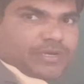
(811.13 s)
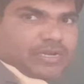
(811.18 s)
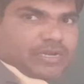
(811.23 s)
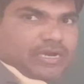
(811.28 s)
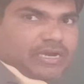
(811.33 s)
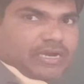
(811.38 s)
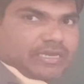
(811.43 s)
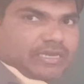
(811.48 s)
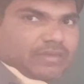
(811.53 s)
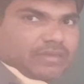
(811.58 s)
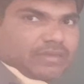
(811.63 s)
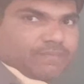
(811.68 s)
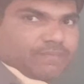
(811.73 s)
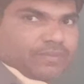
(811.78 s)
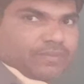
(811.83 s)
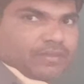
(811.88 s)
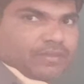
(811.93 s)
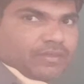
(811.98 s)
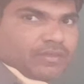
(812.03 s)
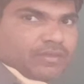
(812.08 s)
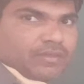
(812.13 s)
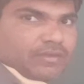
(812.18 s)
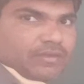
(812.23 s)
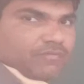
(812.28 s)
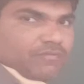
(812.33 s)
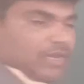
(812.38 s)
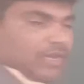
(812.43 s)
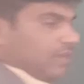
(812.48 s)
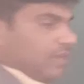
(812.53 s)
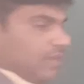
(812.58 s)
eye
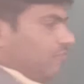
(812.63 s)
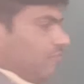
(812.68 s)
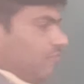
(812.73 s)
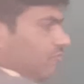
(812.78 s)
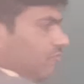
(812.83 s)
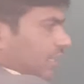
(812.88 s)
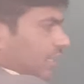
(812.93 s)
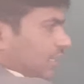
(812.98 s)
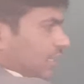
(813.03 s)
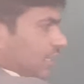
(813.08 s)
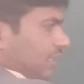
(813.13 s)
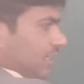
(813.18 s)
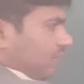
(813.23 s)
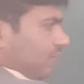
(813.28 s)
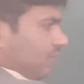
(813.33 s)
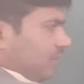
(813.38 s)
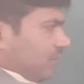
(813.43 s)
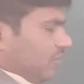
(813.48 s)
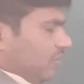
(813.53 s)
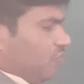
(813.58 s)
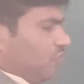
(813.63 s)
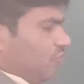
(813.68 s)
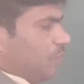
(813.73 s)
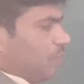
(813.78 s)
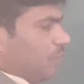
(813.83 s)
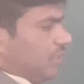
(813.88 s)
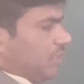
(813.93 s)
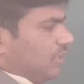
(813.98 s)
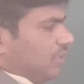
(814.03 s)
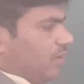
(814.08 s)
when it is in this
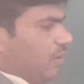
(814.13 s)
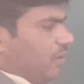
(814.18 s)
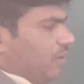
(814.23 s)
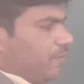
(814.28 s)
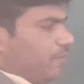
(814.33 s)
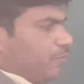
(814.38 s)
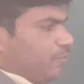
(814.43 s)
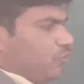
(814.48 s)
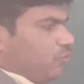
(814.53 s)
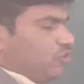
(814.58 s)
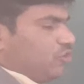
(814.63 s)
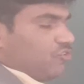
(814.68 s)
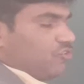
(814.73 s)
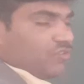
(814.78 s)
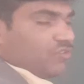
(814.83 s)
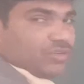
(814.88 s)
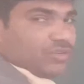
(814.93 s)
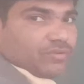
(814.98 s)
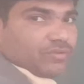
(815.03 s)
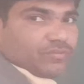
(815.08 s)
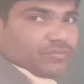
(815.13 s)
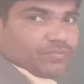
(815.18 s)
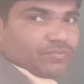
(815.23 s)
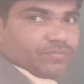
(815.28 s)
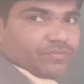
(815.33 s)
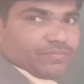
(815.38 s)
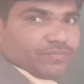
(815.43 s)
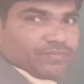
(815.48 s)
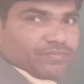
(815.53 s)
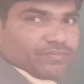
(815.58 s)
particular position.
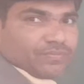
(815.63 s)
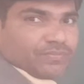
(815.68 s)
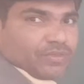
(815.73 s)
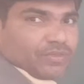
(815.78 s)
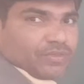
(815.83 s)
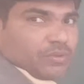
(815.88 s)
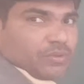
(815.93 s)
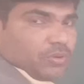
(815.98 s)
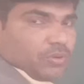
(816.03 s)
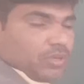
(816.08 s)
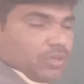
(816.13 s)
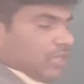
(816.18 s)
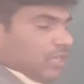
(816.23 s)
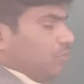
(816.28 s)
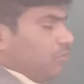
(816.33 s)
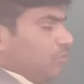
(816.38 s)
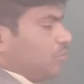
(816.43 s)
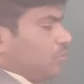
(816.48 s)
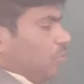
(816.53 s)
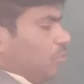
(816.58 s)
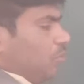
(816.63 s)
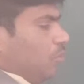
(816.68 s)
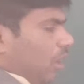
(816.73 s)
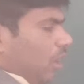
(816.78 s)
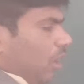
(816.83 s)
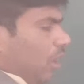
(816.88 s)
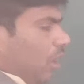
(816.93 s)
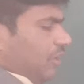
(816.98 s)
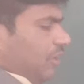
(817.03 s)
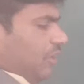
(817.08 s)
Okay, you go
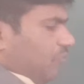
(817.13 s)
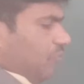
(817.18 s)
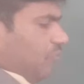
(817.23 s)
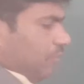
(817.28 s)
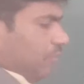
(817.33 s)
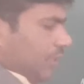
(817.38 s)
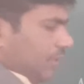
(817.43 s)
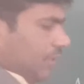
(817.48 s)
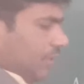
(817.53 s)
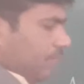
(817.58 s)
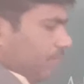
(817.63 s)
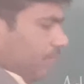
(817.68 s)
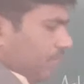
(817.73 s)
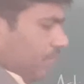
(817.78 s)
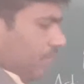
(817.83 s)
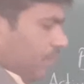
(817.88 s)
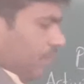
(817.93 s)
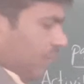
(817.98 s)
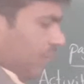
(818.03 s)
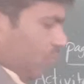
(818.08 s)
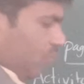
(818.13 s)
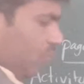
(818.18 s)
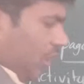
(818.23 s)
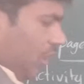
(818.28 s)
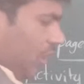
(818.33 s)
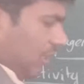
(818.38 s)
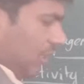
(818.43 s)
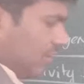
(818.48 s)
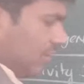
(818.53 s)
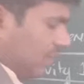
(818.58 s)
away from it. Means
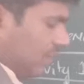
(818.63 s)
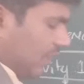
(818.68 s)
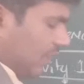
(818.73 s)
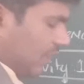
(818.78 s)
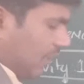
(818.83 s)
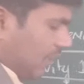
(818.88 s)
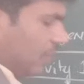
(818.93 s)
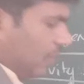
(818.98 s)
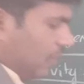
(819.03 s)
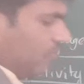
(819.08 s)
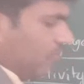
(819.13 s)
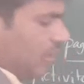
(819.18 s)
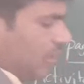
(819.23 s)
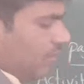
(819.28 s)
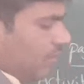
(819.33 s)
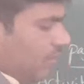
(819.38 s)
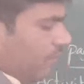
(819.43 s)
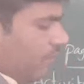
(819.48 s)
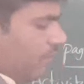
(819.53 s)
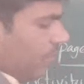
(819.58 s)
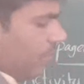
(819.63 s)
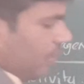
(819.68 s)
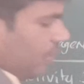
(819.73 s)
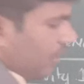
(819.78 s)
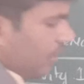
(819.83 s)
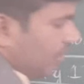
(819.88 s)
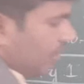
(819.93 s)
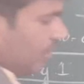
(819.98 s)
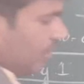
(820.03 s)
what? In a second one, in a